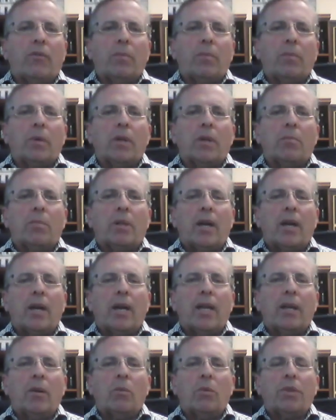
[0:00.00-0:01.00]
from
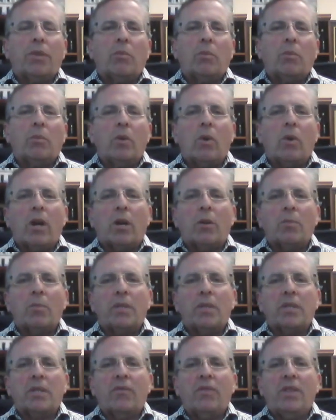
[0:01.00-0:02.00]
complying with the
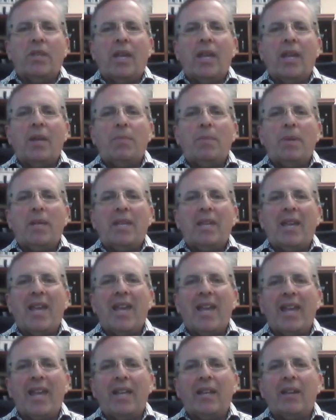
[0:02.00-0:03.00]
requirements of the
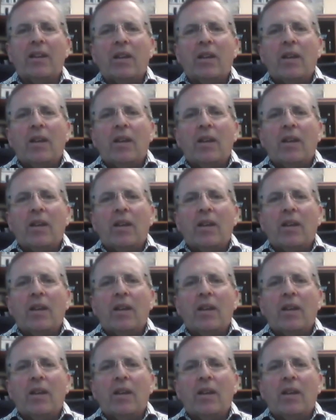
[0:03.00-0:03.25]
APA,